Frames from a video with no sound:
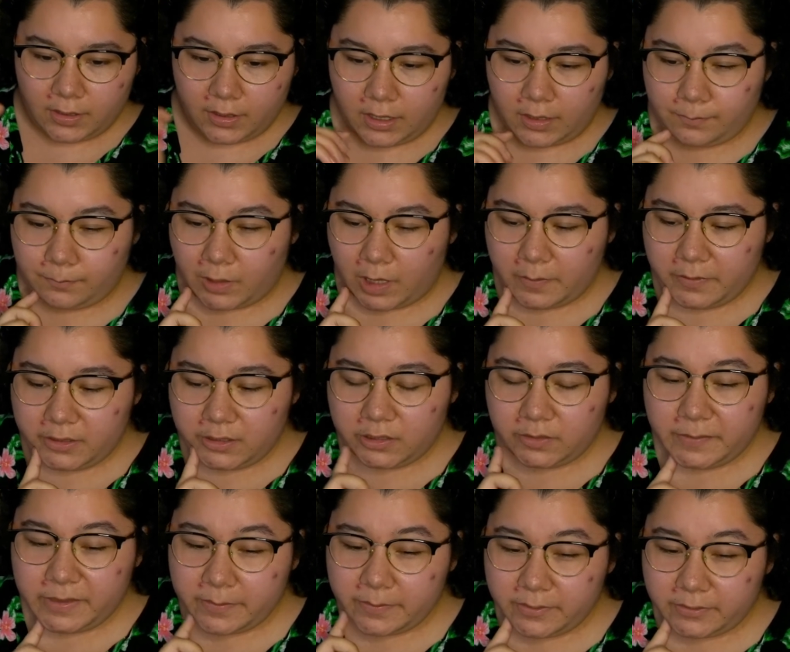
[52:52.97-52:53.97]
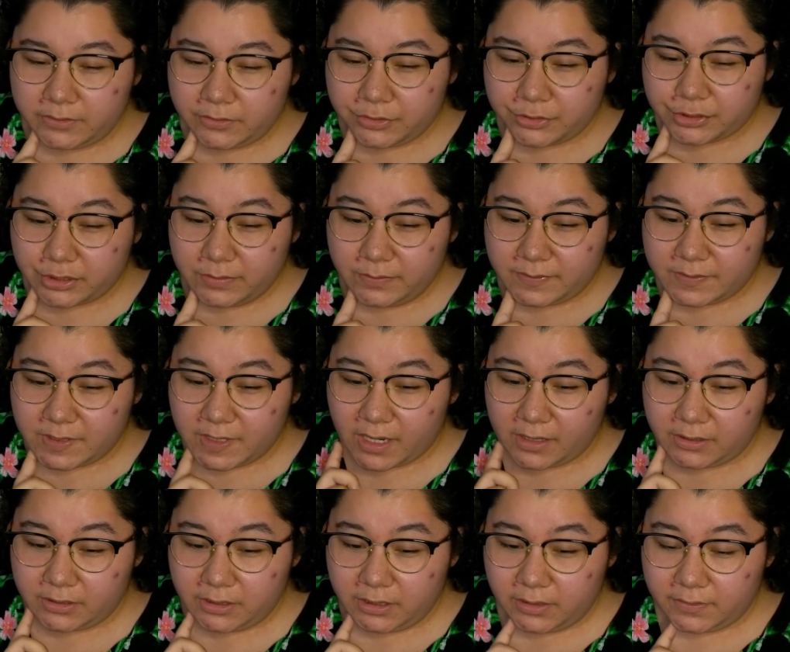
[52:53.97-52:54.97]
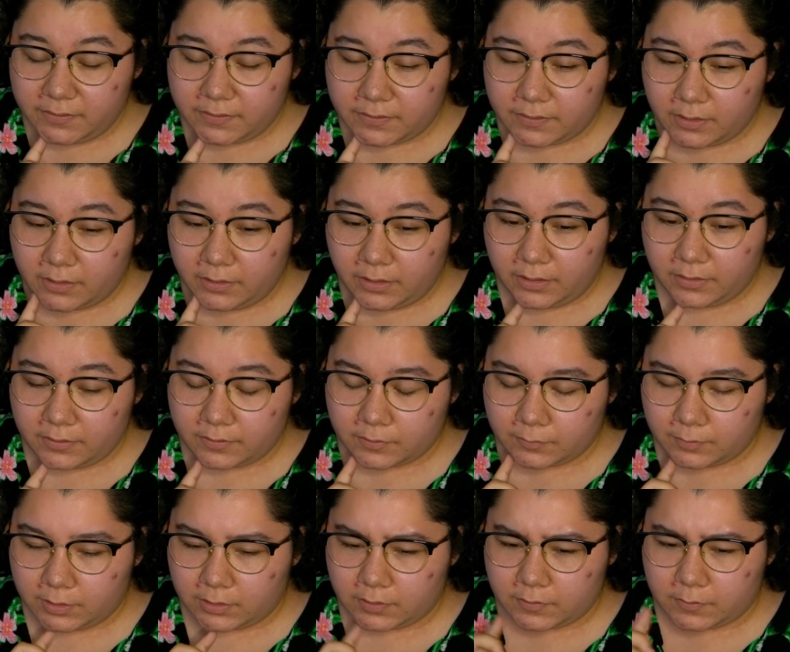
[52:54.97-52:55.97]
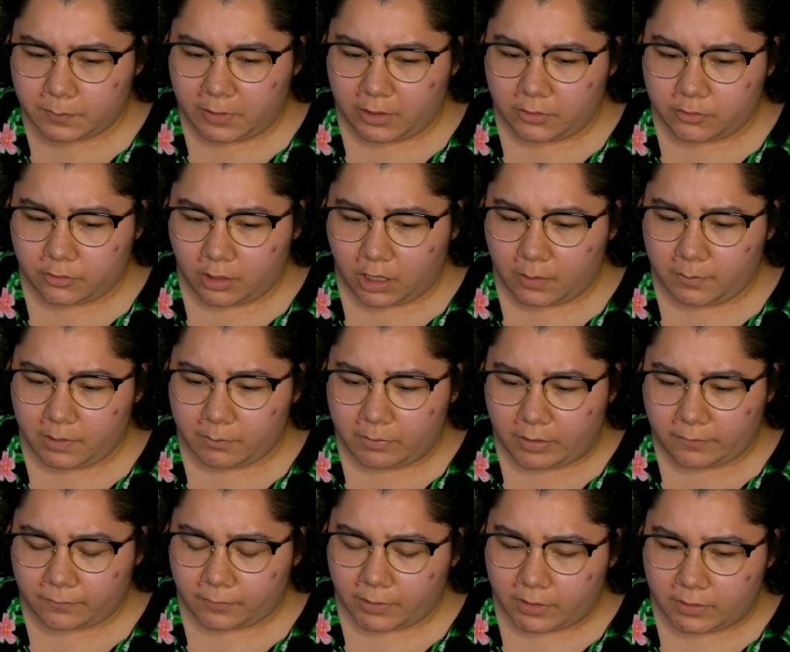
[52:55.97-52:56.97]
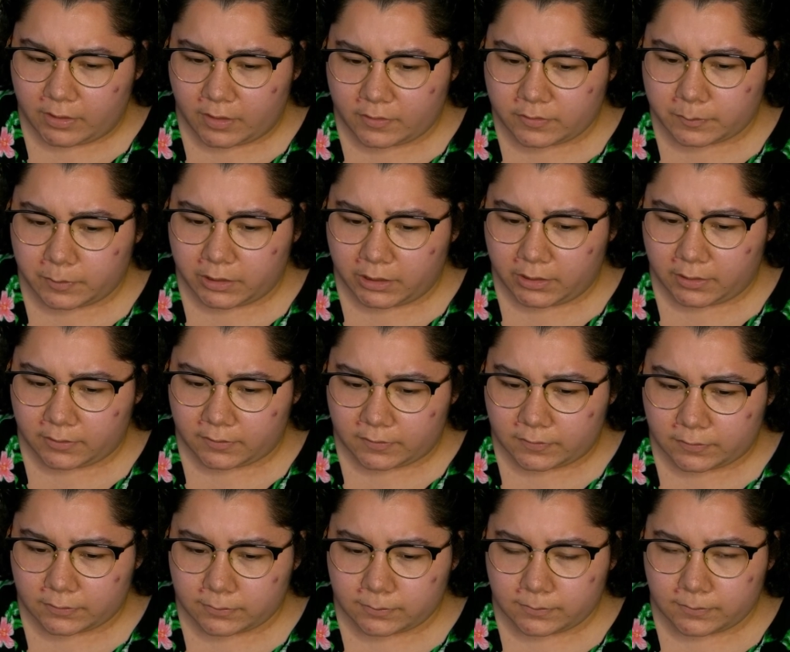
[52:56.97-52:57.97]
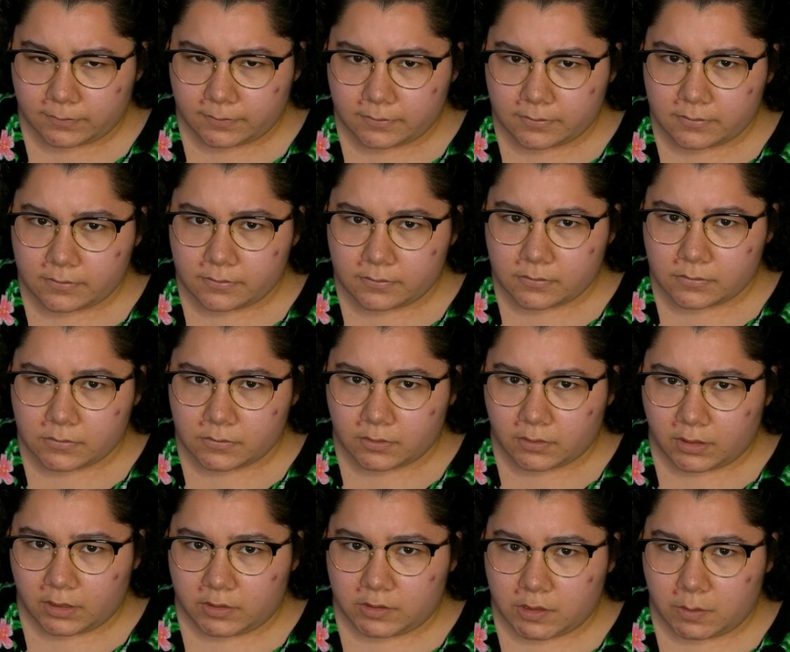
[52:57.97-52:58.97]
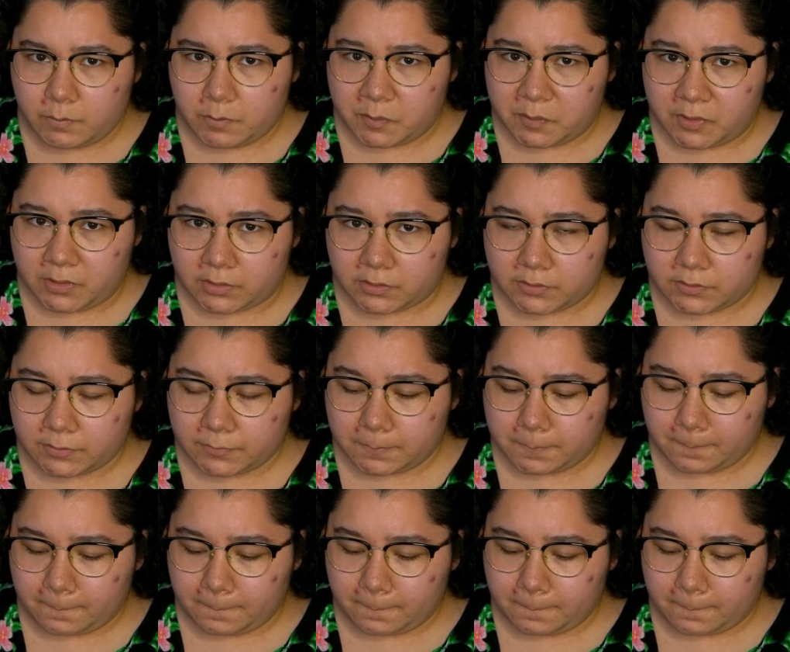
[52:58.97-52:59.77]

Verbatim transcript: I'm probably going to be able to stream Saturday and Sunday this week because Big Drama, my friend, has plans. They double booked.